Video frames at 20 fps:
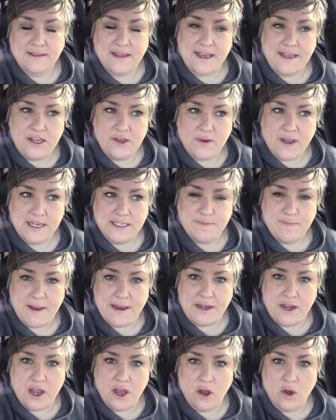Like you guys
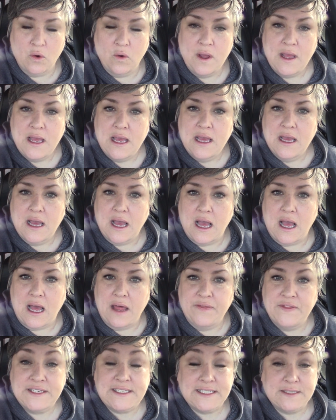might know,
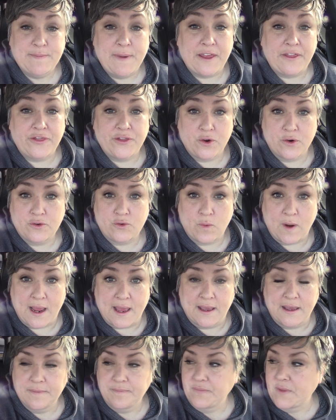this is my third
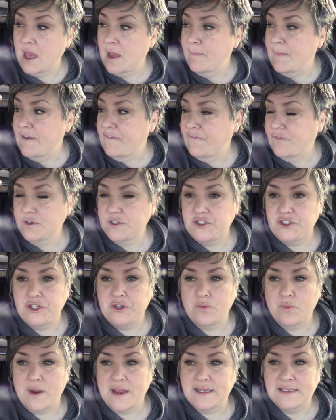rig. On my first
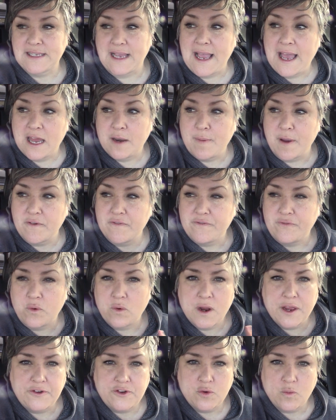two rigs, I had about
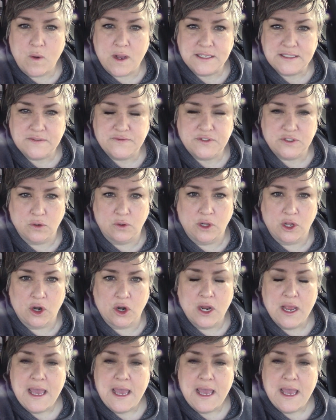400 watts of solar.